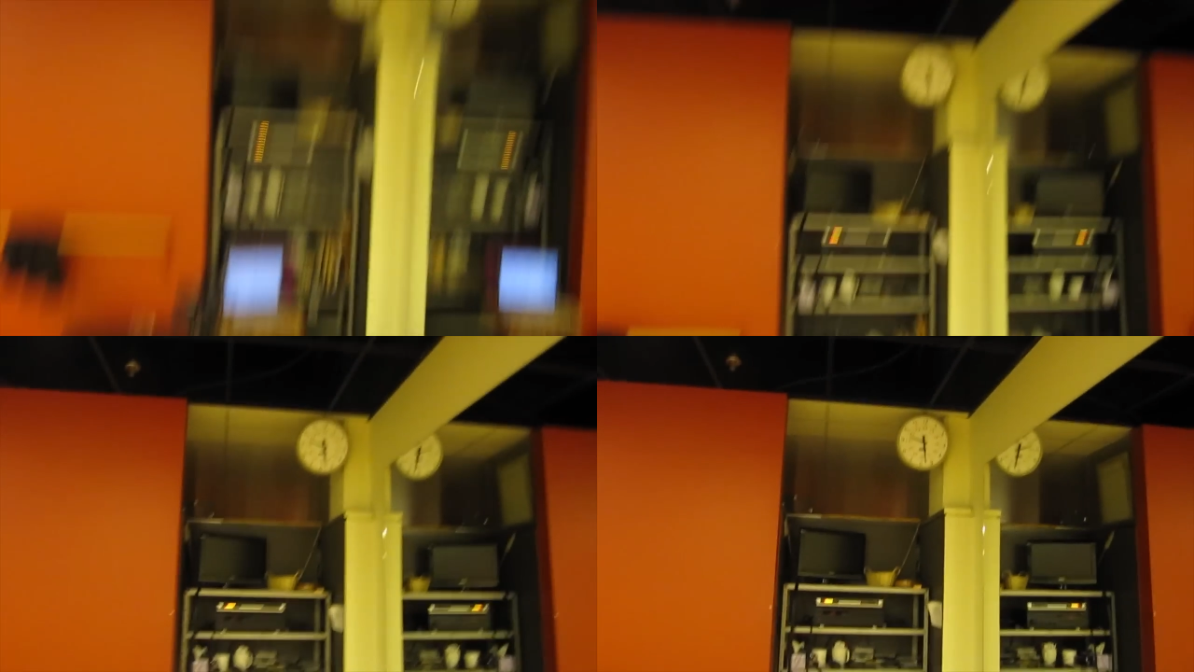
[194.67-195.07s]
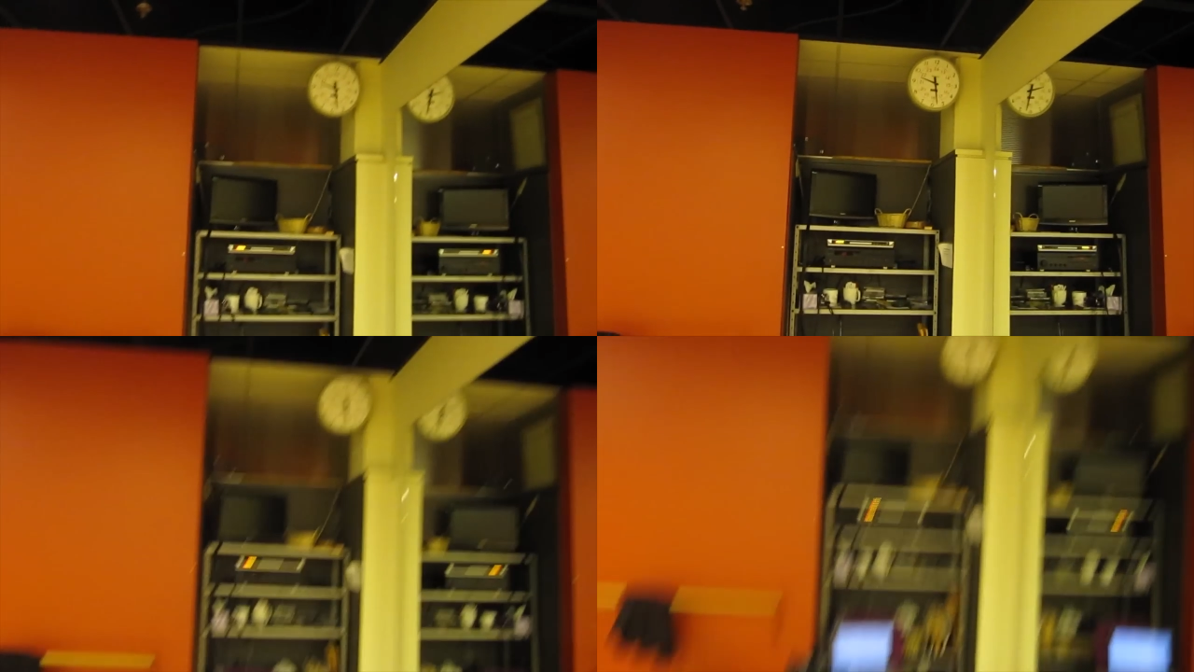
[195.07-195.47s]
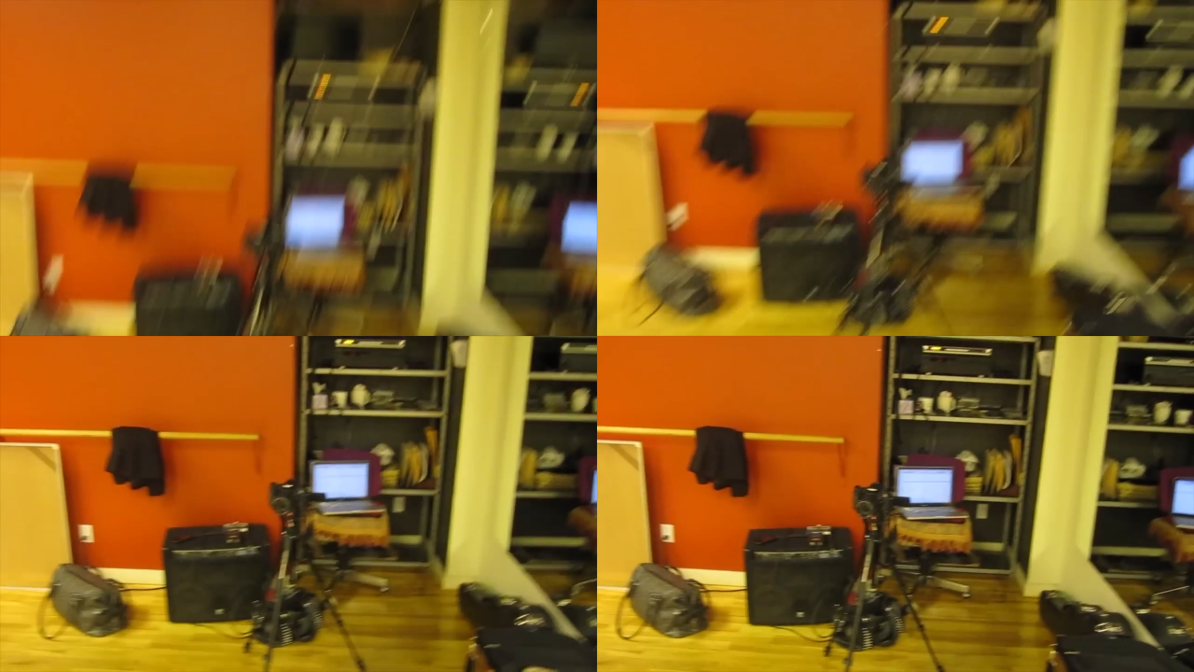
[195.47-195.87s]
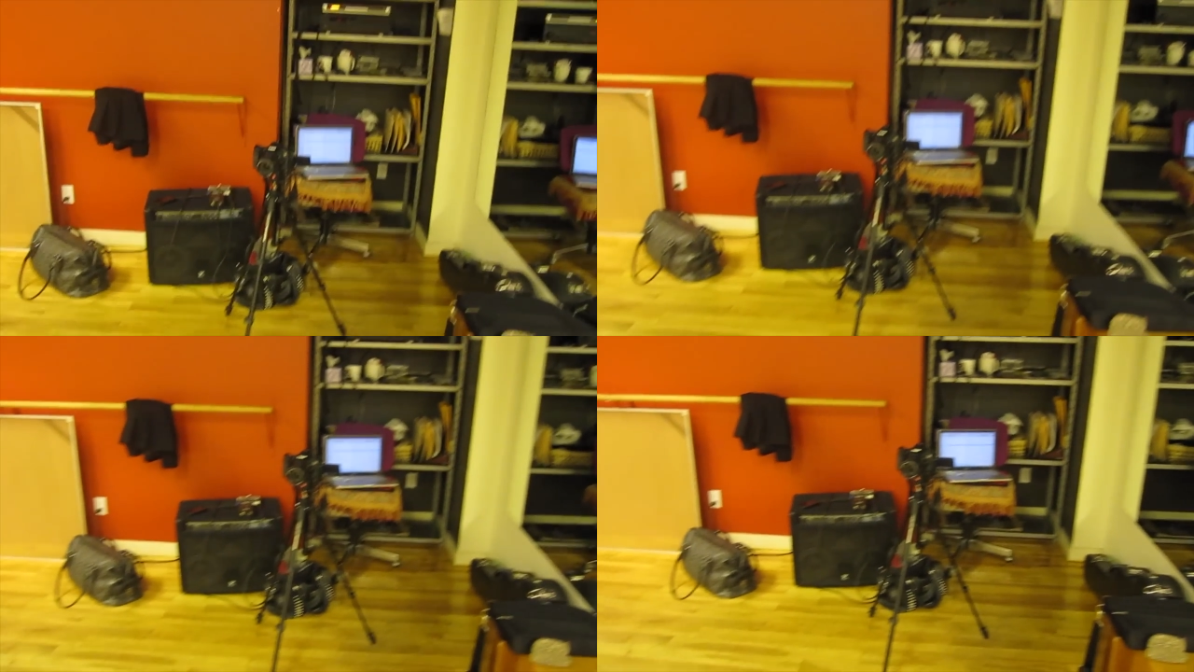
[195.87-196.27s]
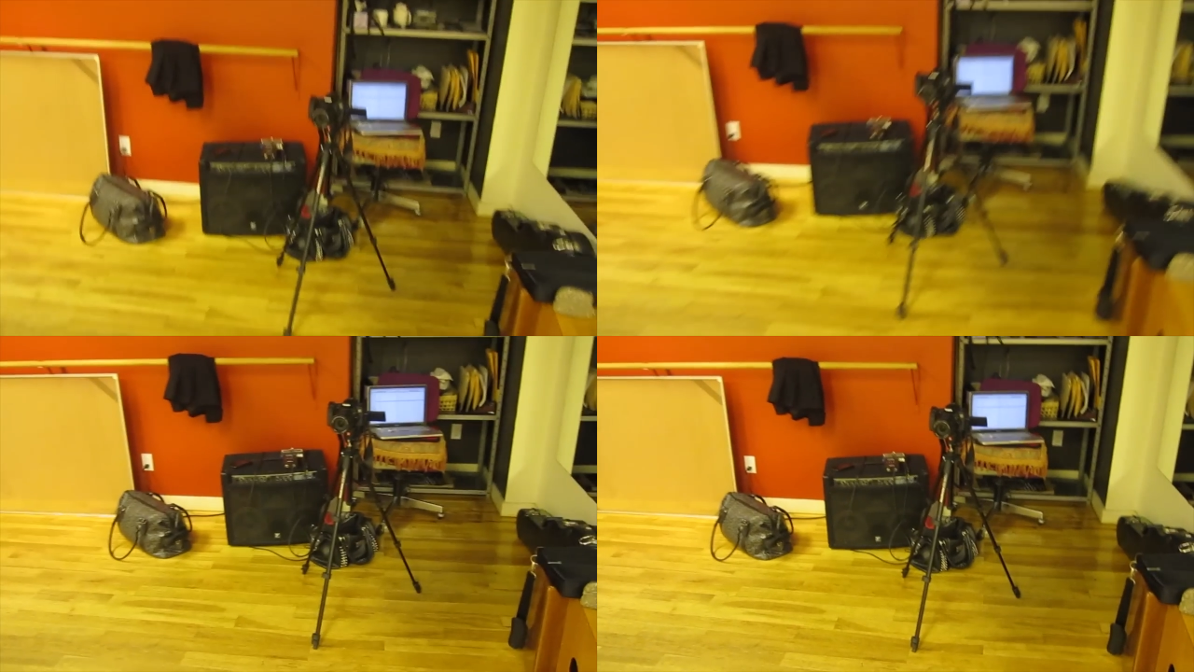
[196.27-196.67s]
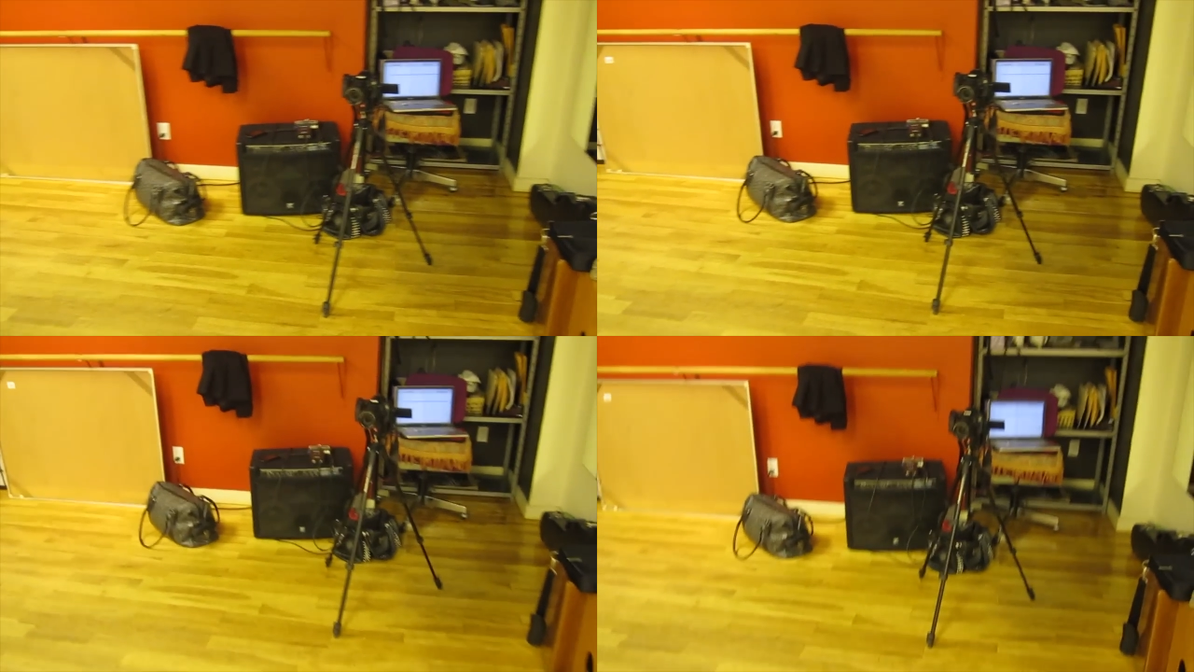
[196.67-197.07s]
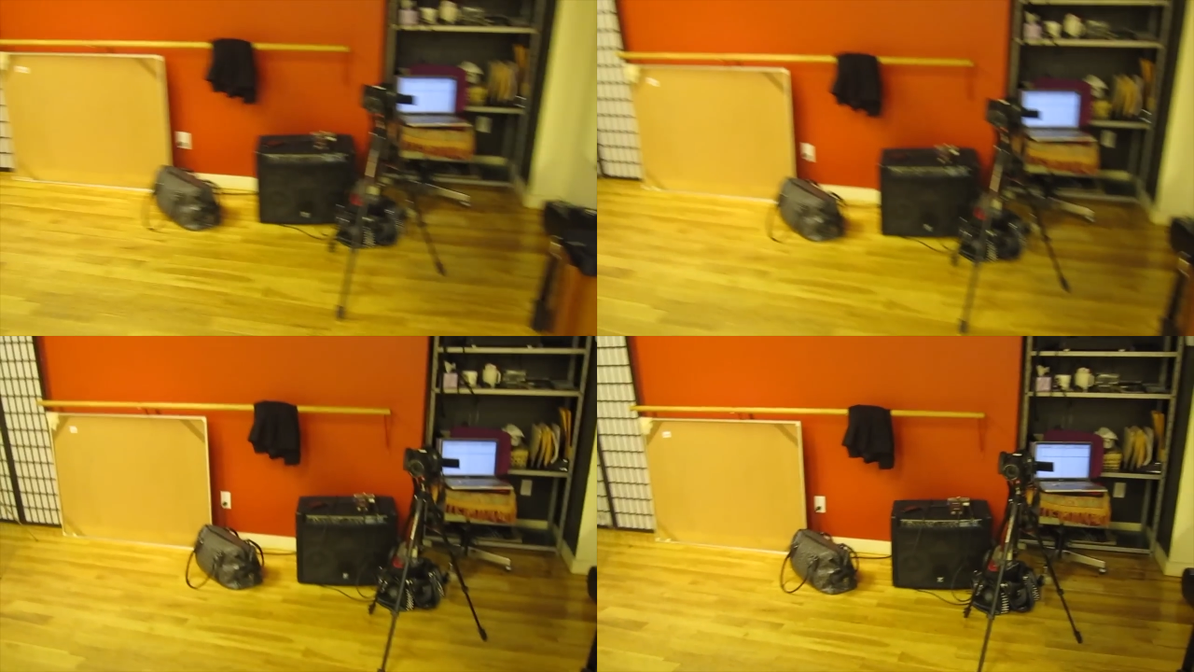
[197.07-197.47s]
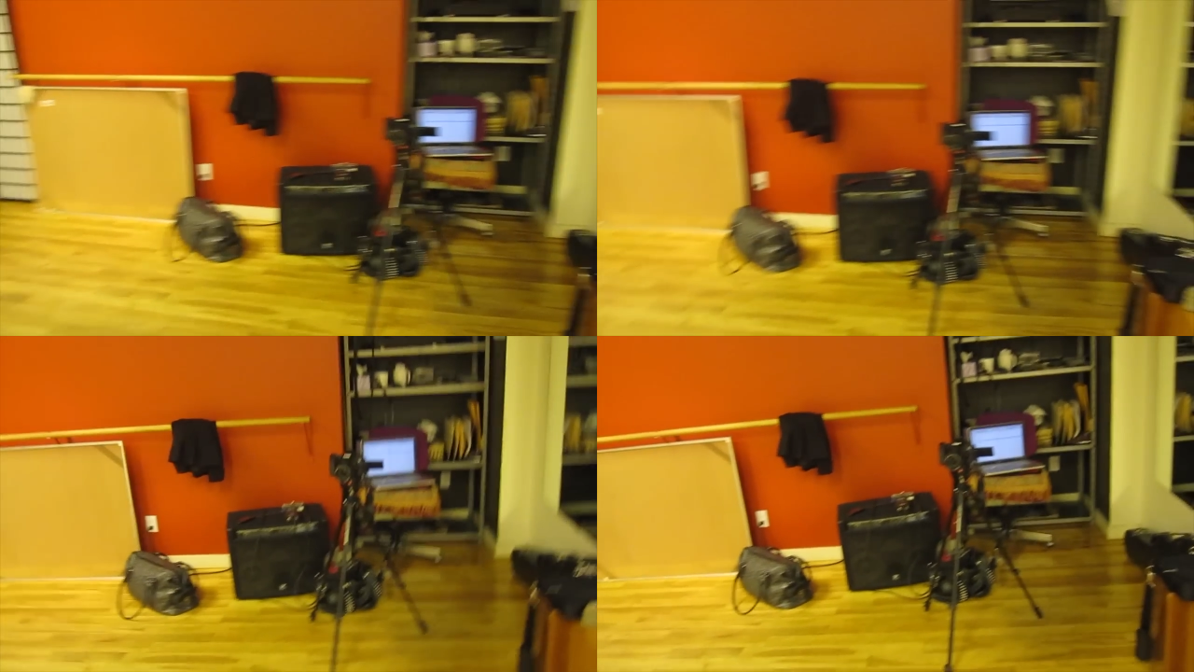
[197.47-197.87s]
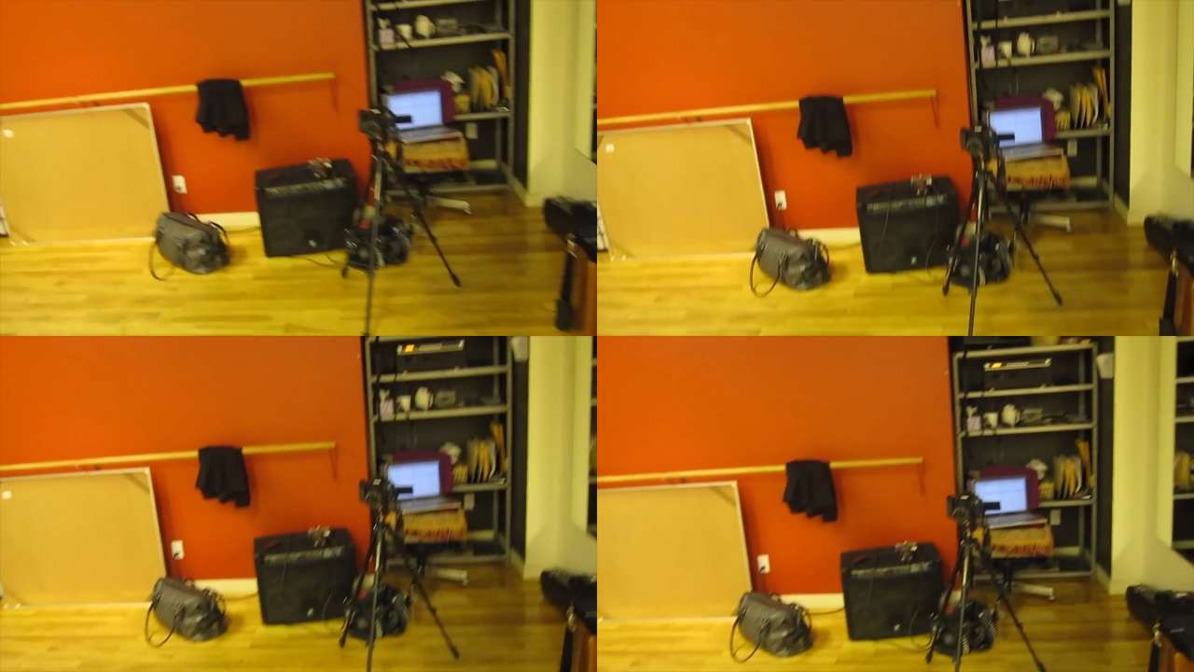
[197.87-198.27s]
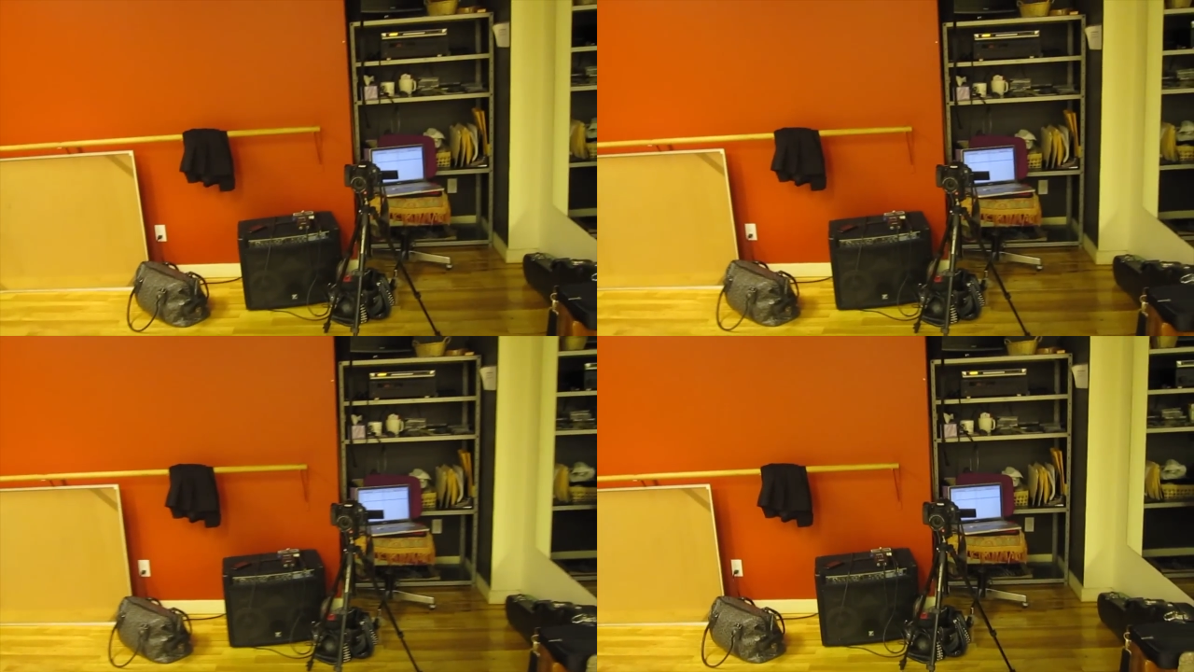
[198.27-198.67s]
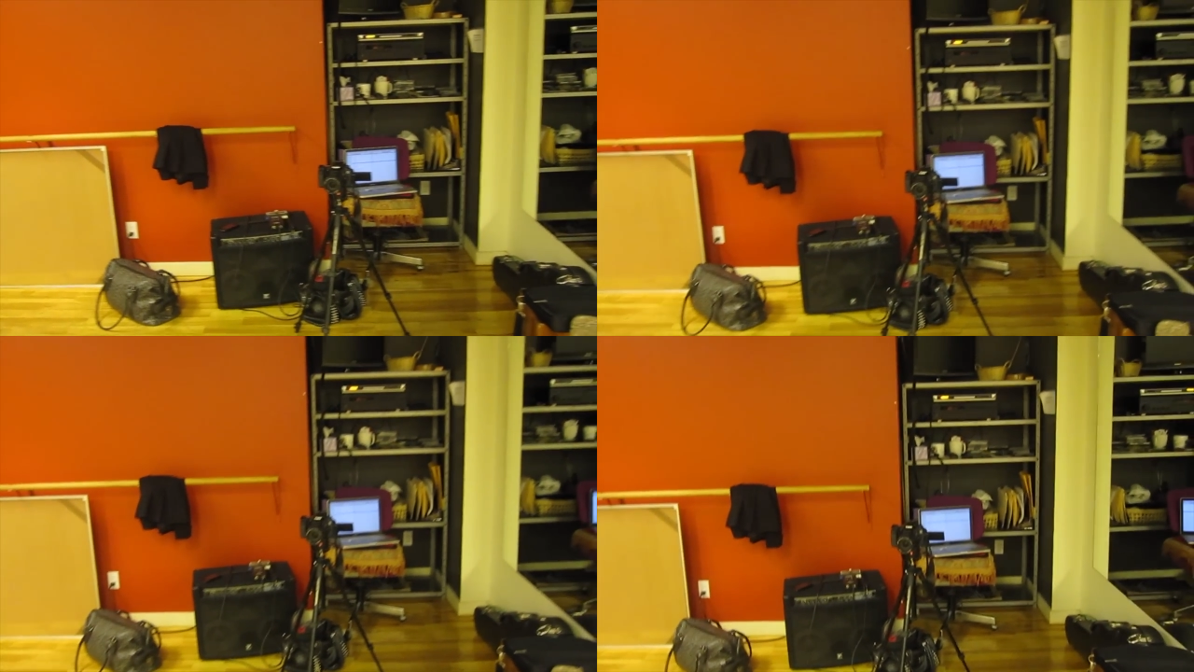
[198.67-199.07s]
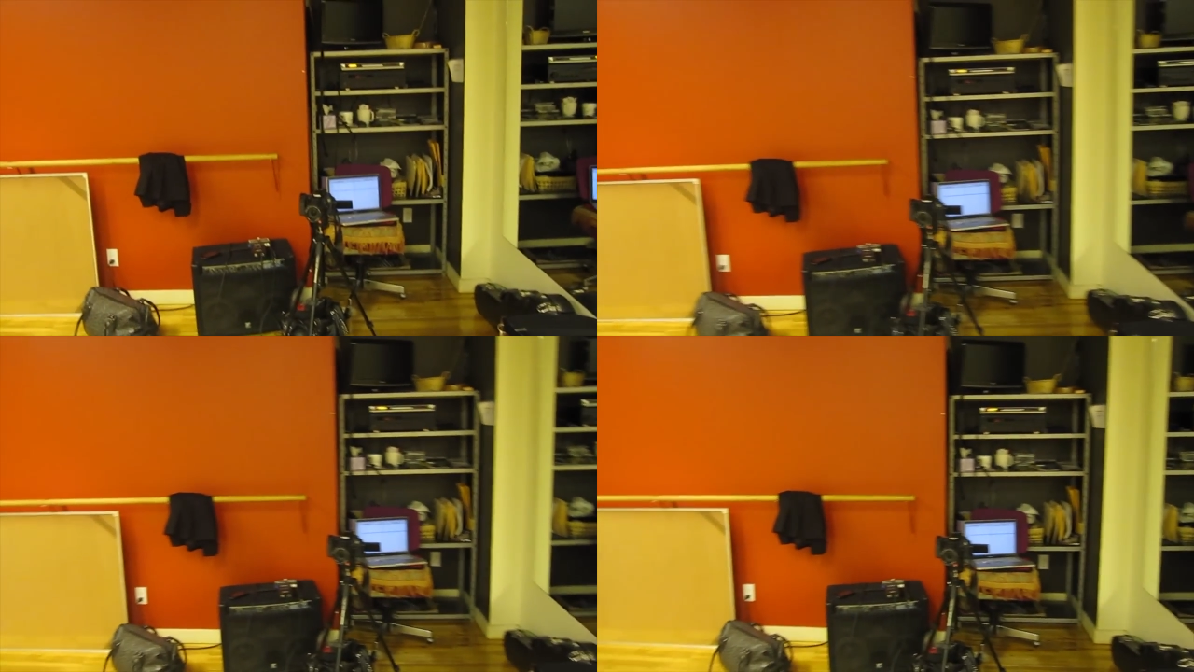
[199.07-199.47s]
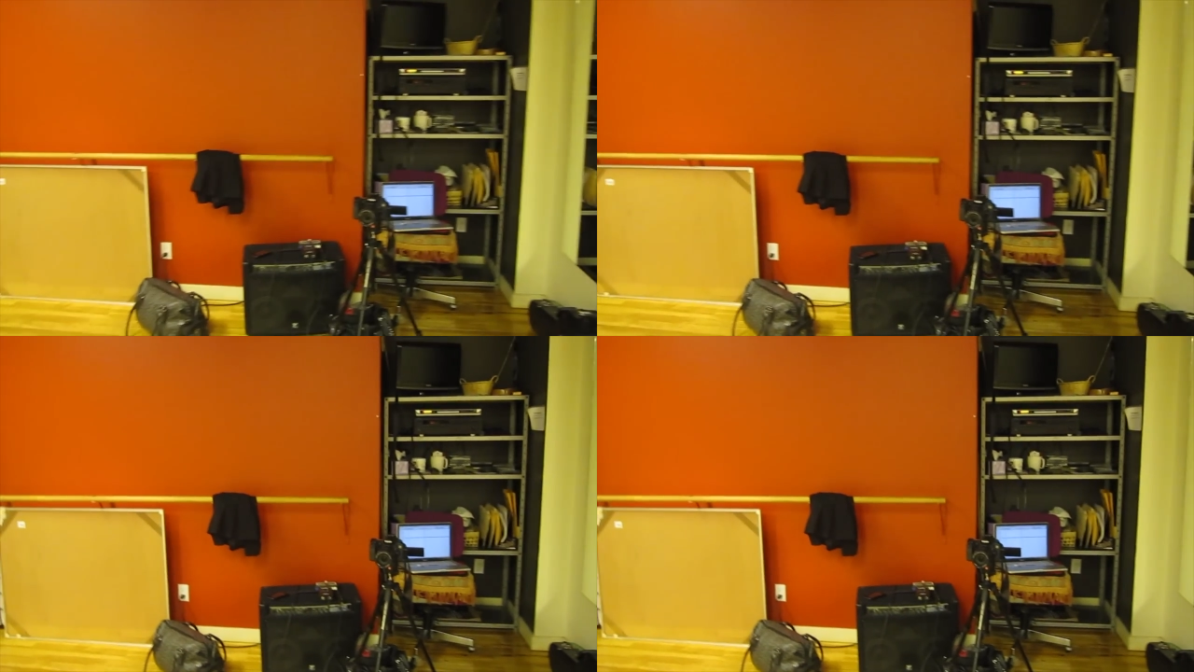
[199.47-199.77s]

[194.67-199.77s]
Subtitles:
[unreadable: no face in view]